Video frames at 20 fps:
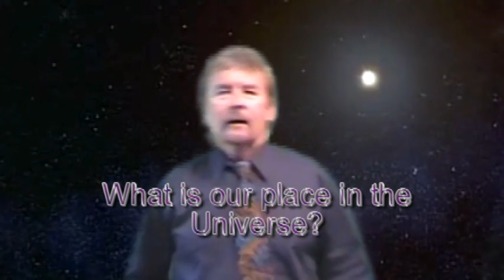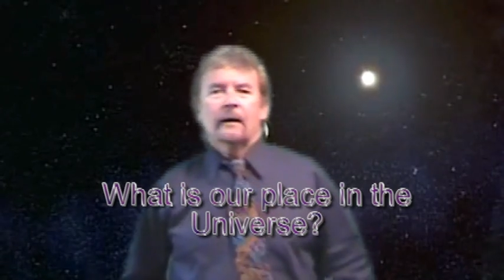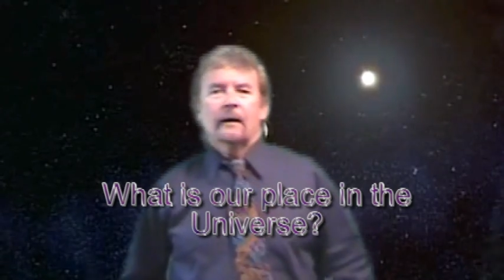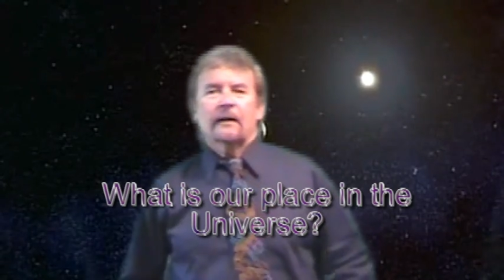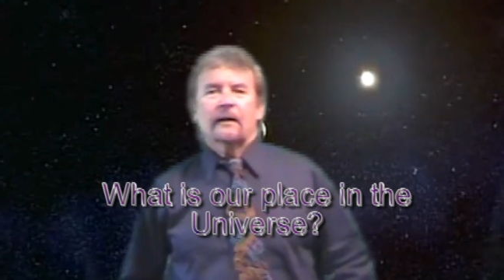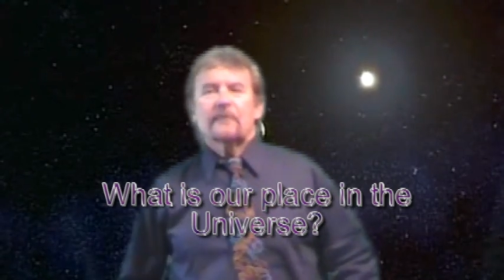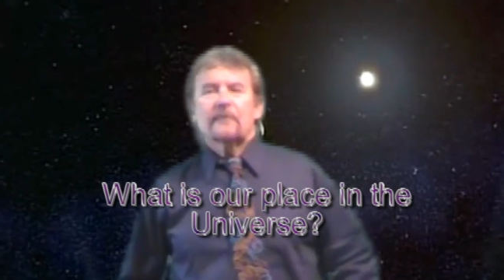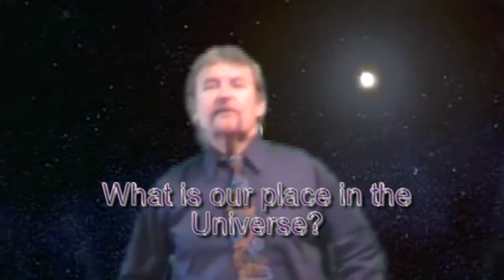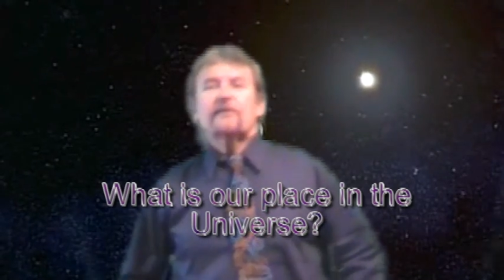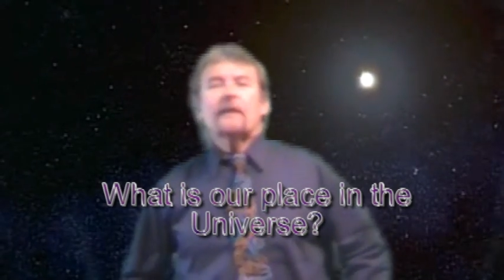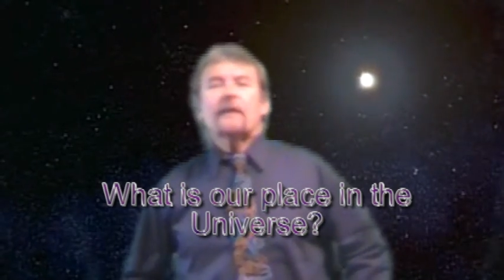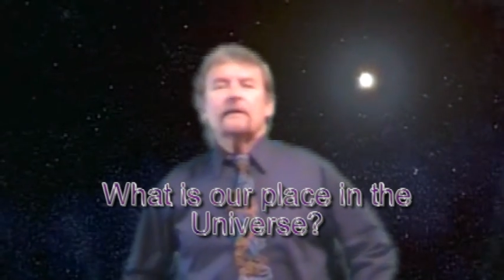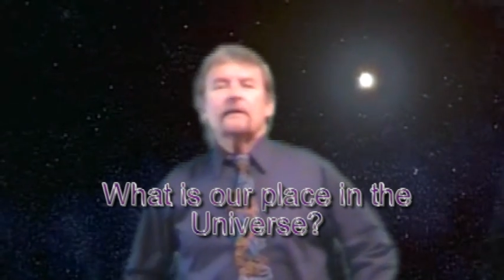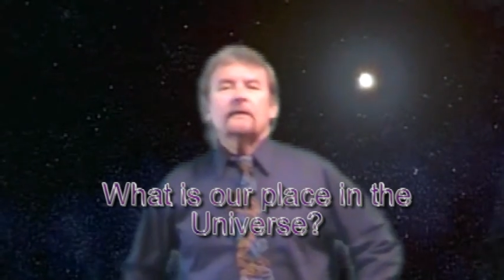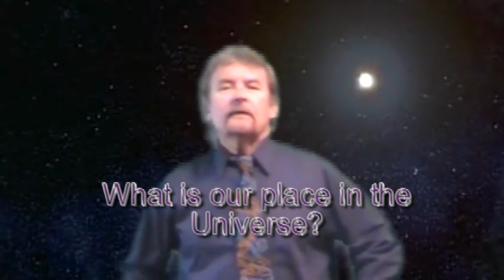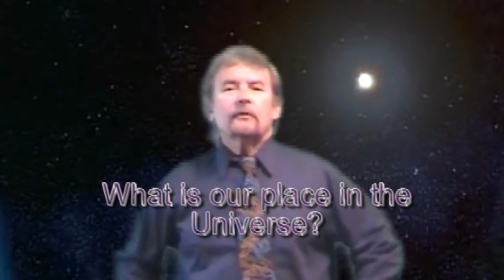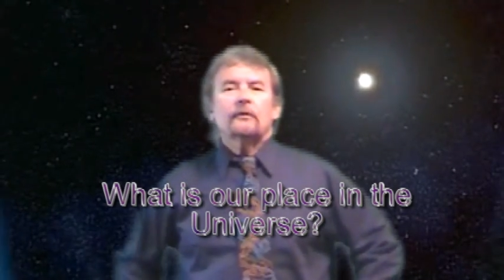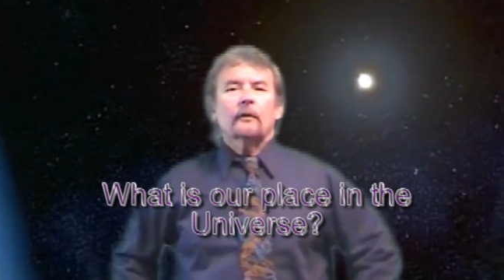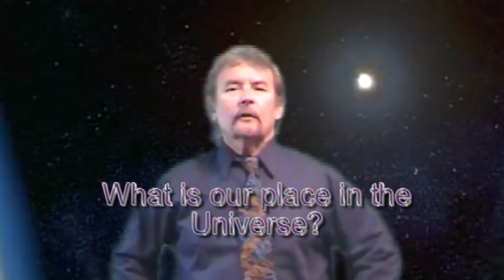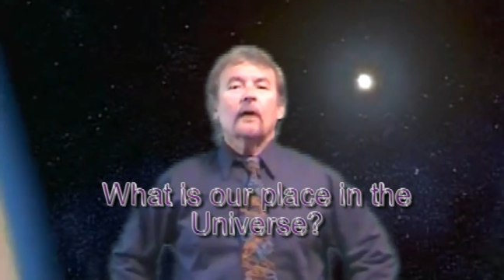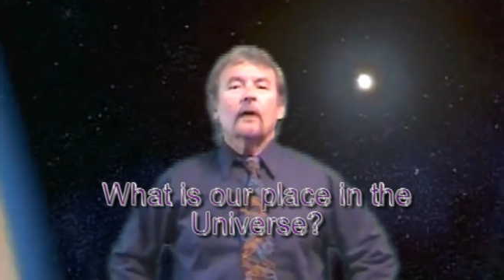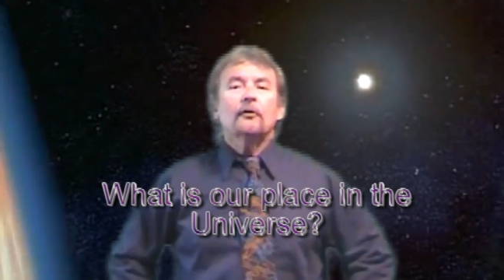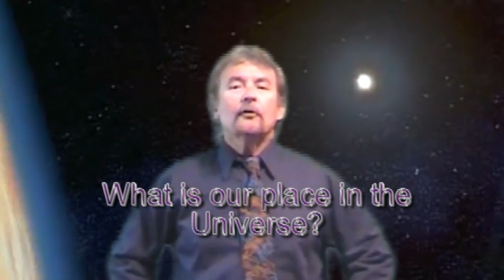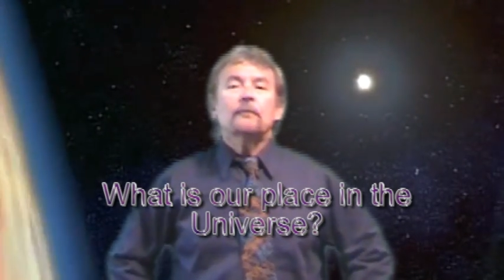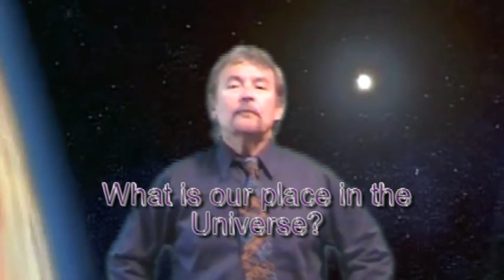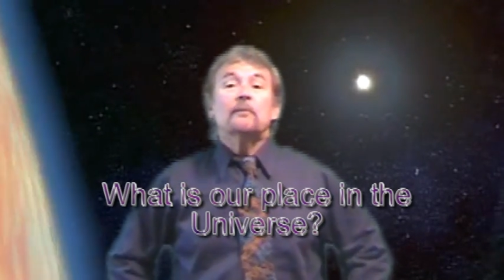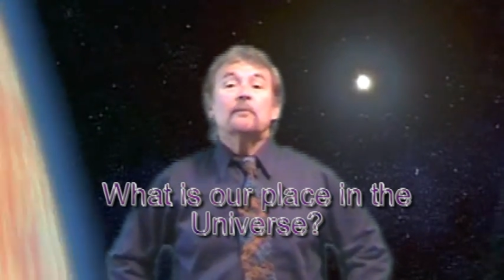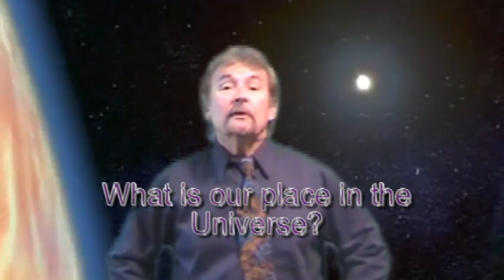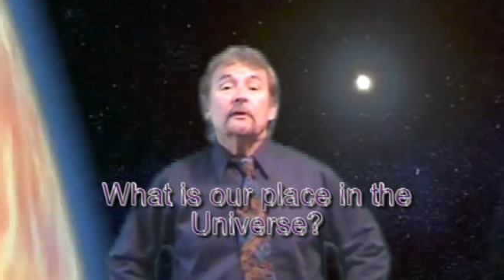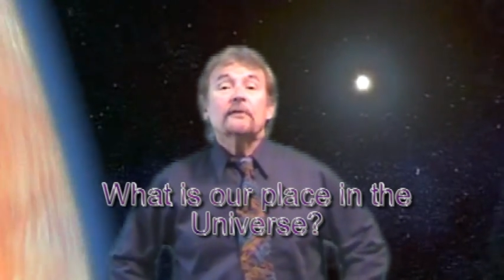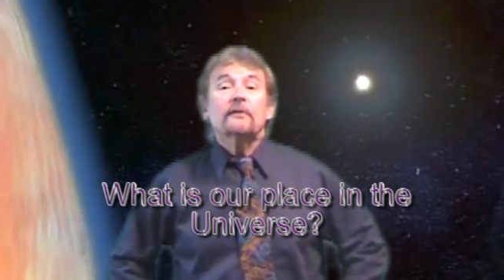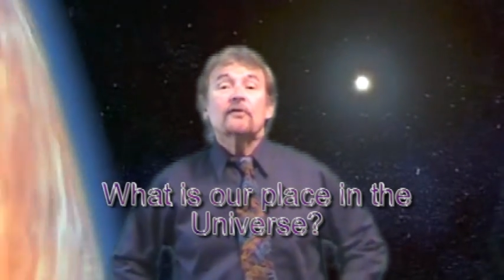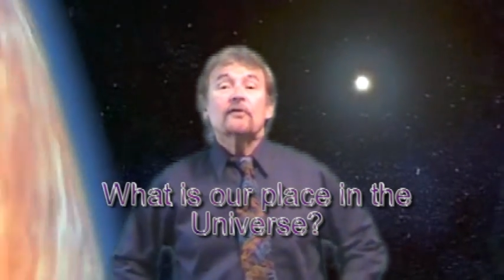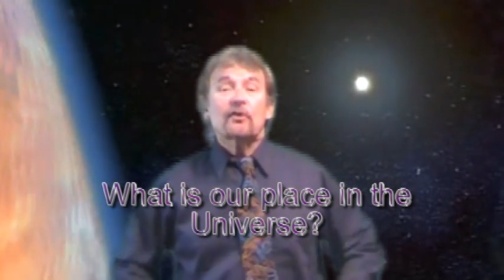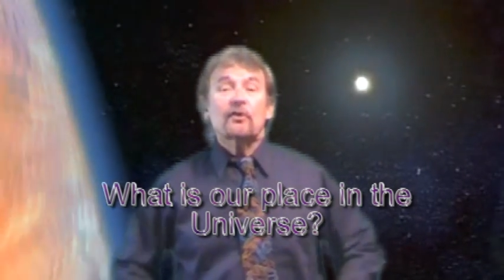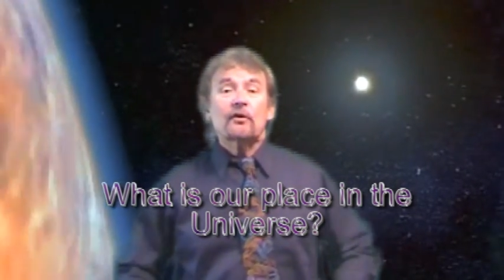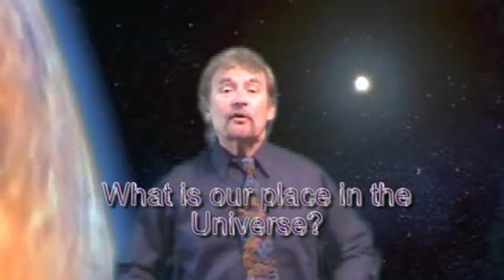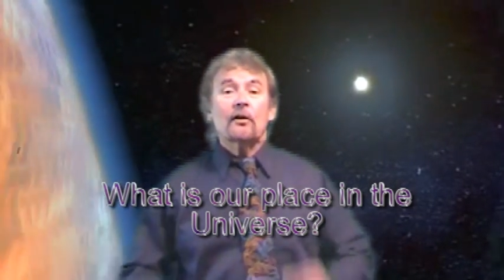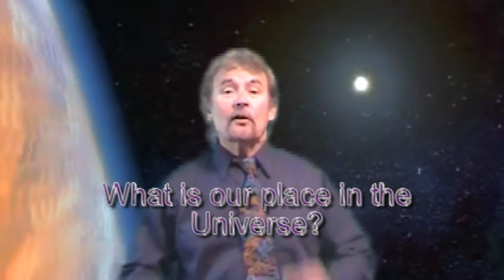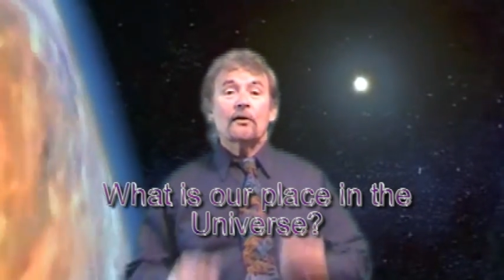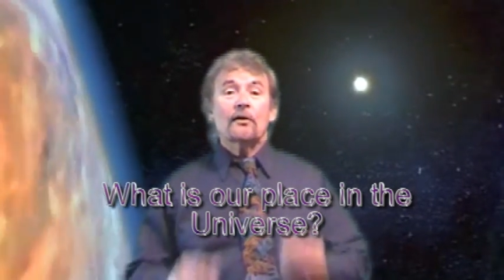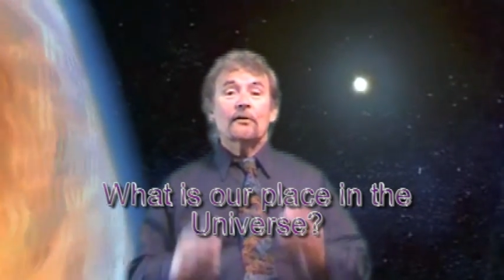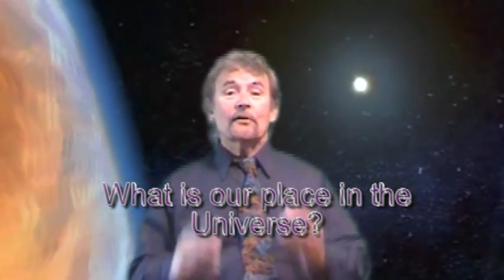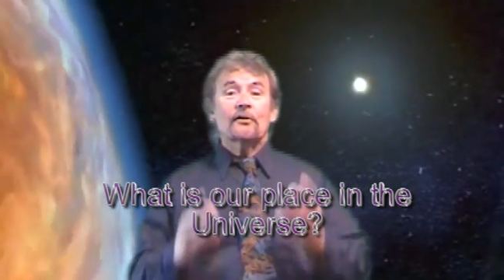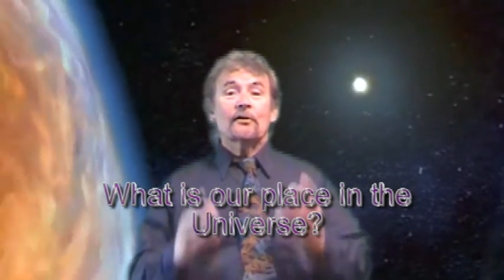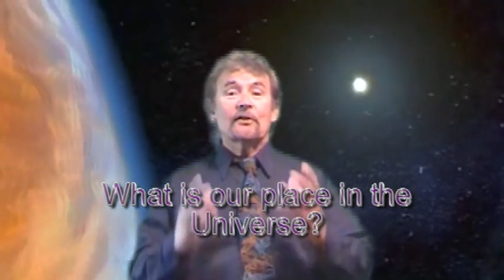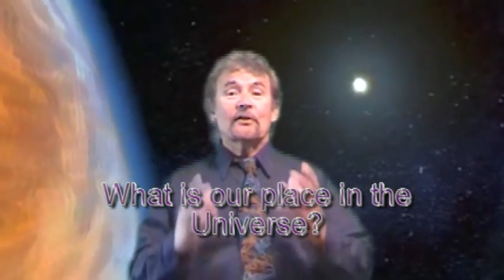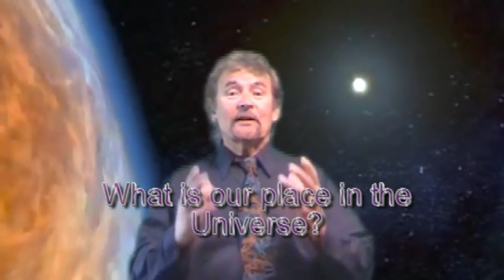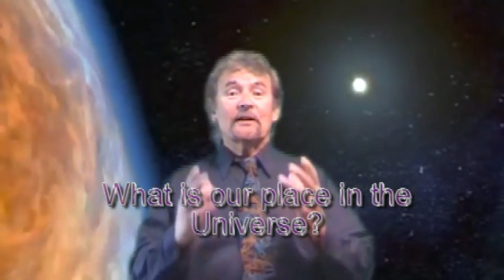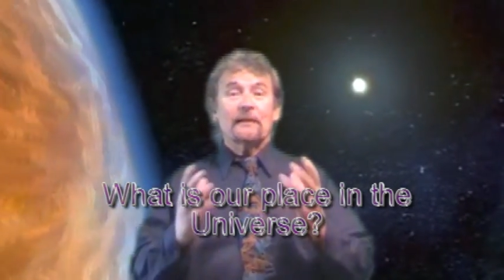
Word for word: It is said that there are 100 billion stars